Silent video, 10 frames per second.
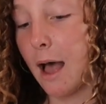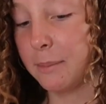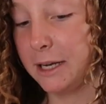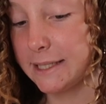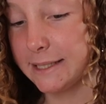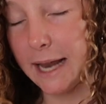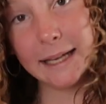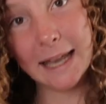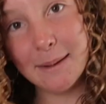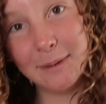I'm going to
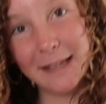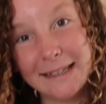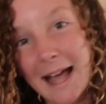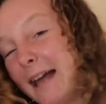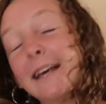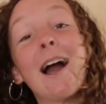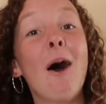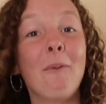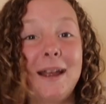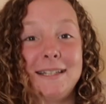start labeling that, and I
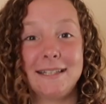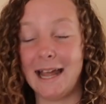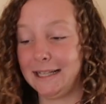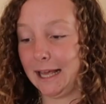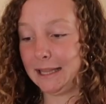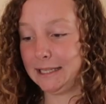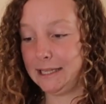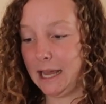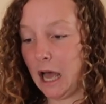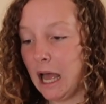can't wait to take that
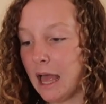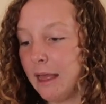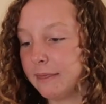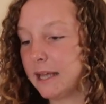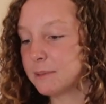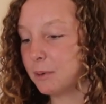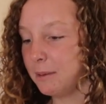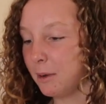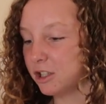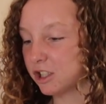this year. That's
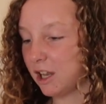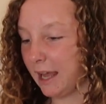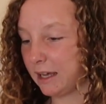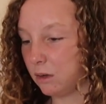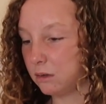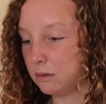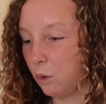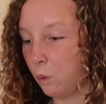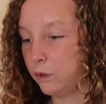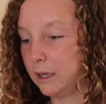pretty much like
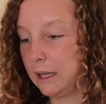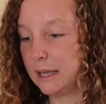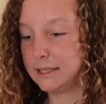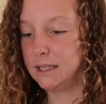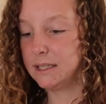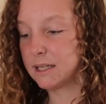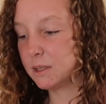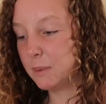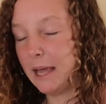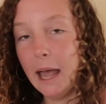all the classes
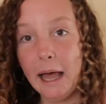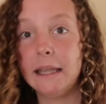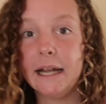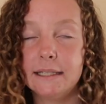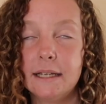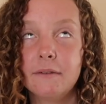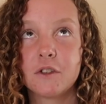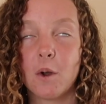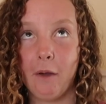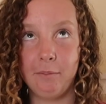because we get electives.
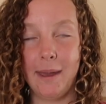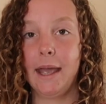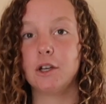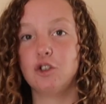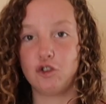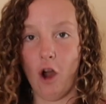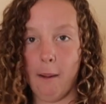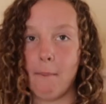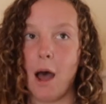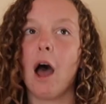So I picked
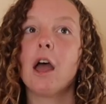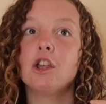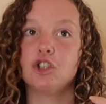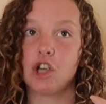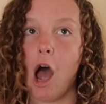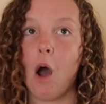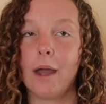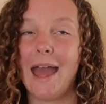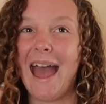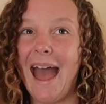drama,
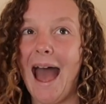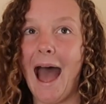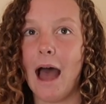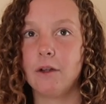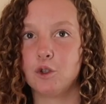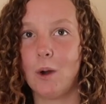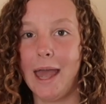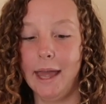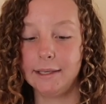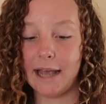childcare, outdoor
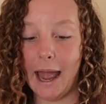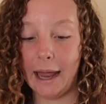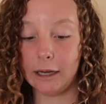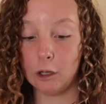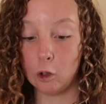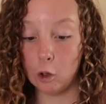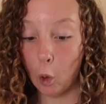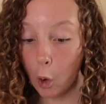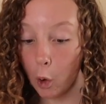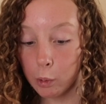ed and
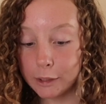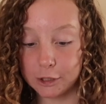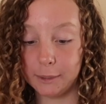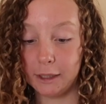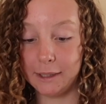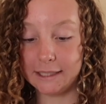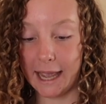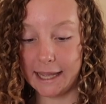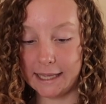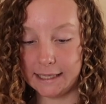law, which I'm going to be
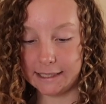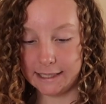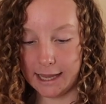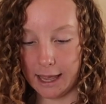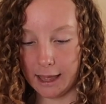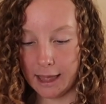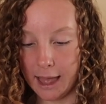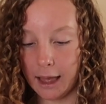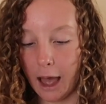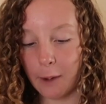taking this year.
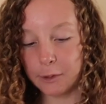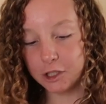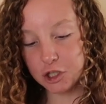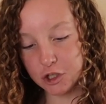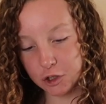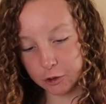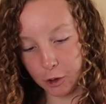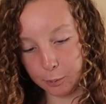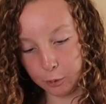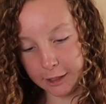I wanted to do
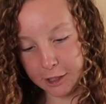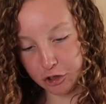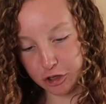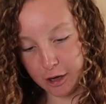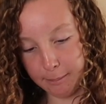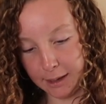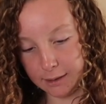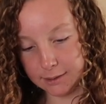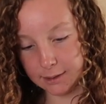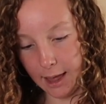global leadership
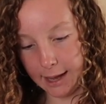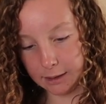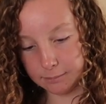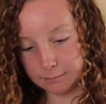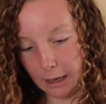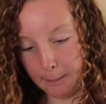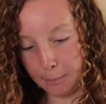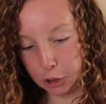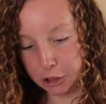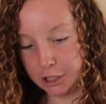because like
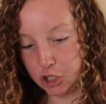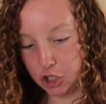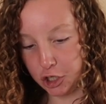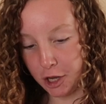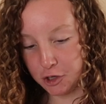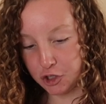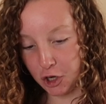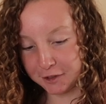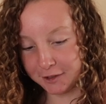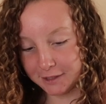politician,
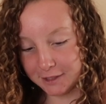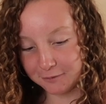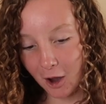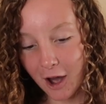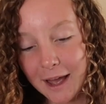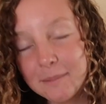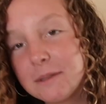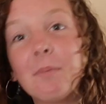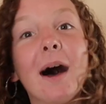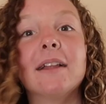journalist
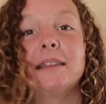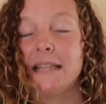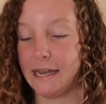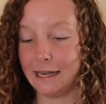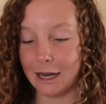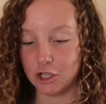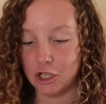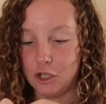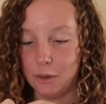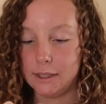vibes, but they didn't
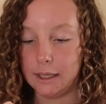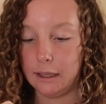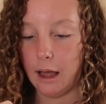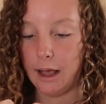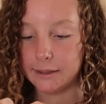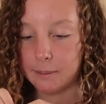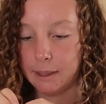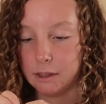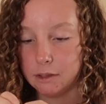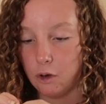actually do it as a class
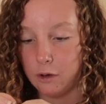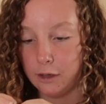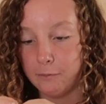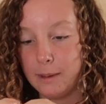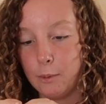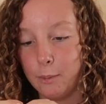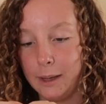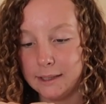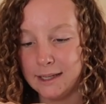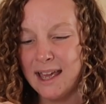because not enough people
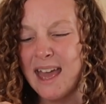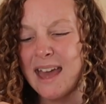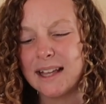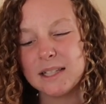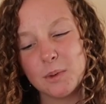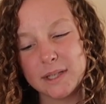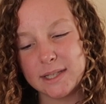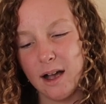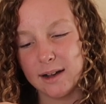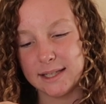picked it. That's what
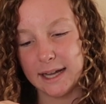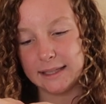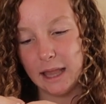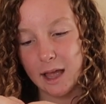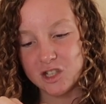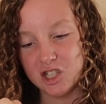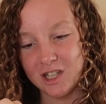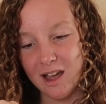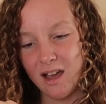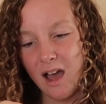sucks. Like last
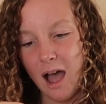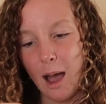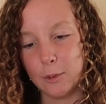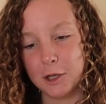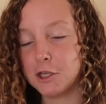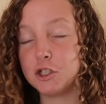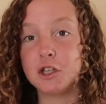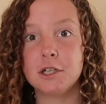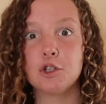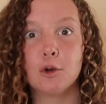year I wanted to do
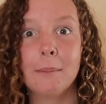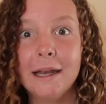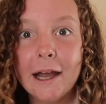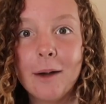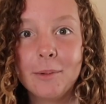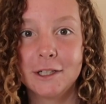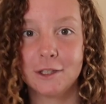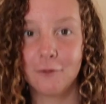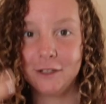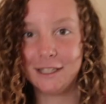digital media because
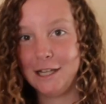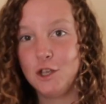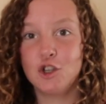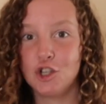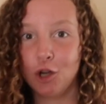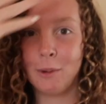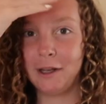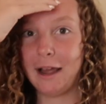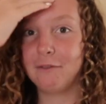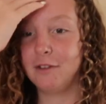obviously YouTube and
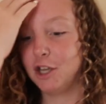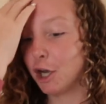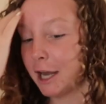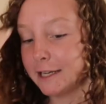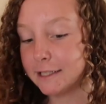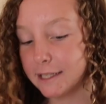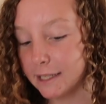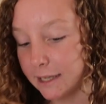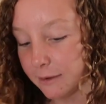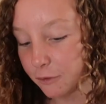like video
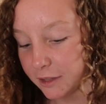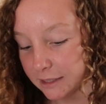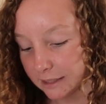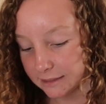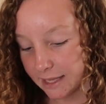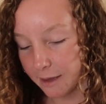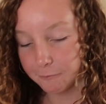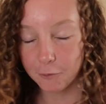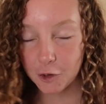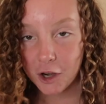editing and everything like that
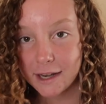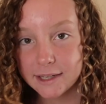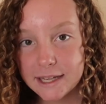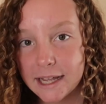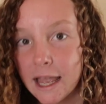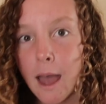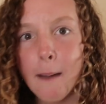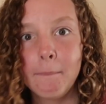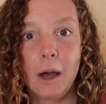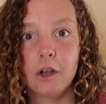and photo editing,
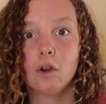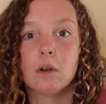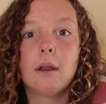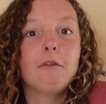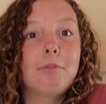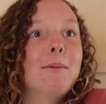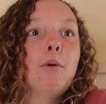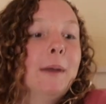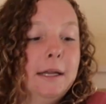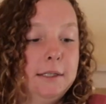but not enough
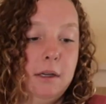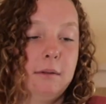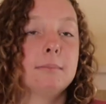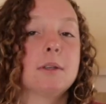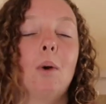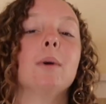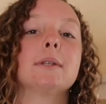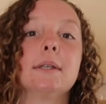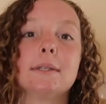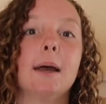people picked it, so it
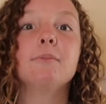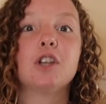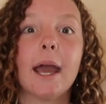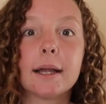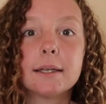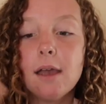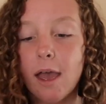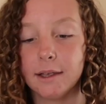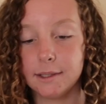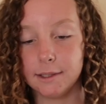wasn't a subject.
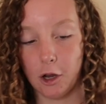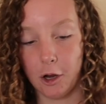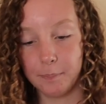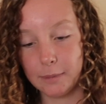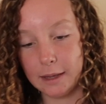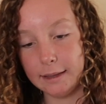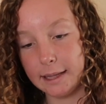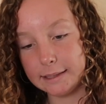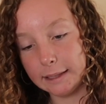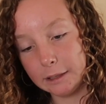So
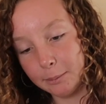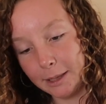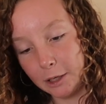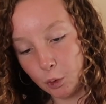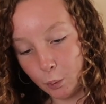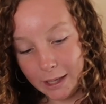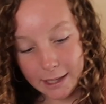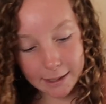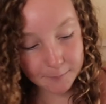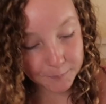that's a little bit annoying.